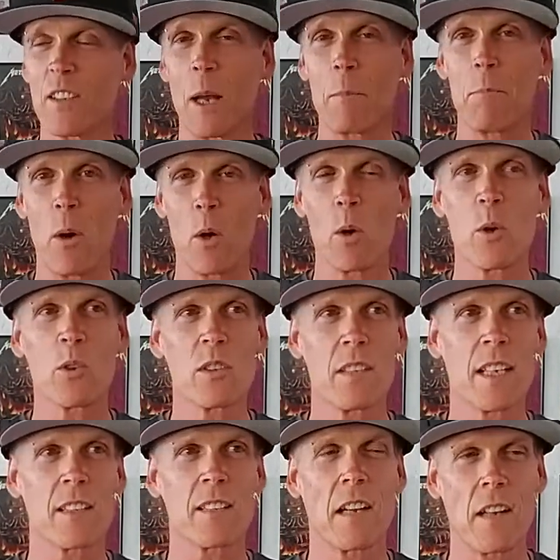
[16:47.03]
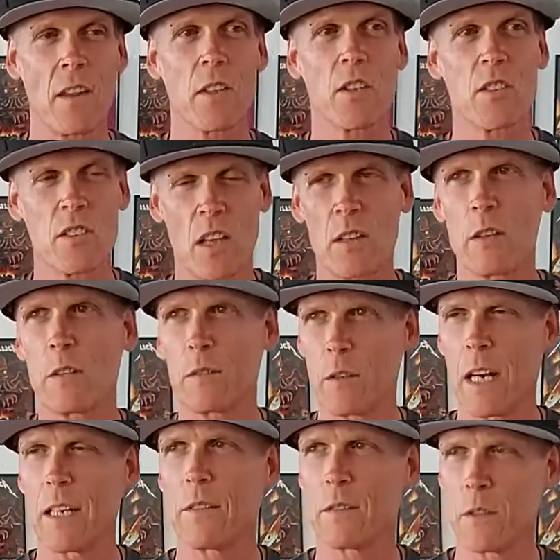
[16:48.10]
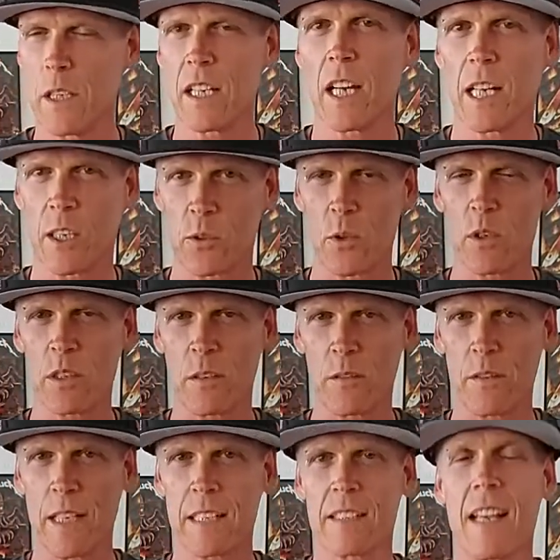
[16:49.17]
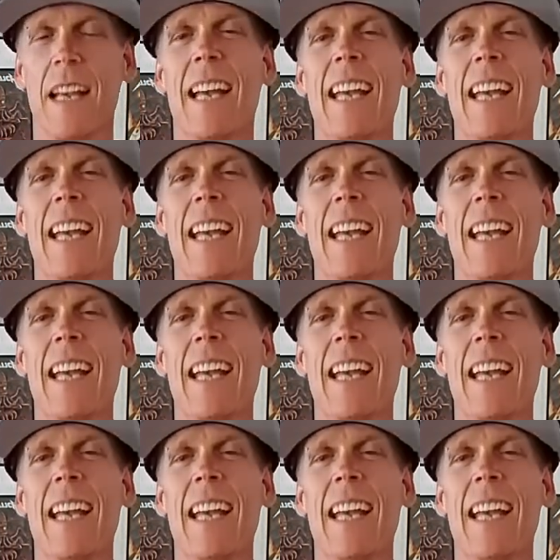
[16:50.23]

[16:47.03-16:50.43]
on pogo sticks. Another southern fried freak on a crucifix.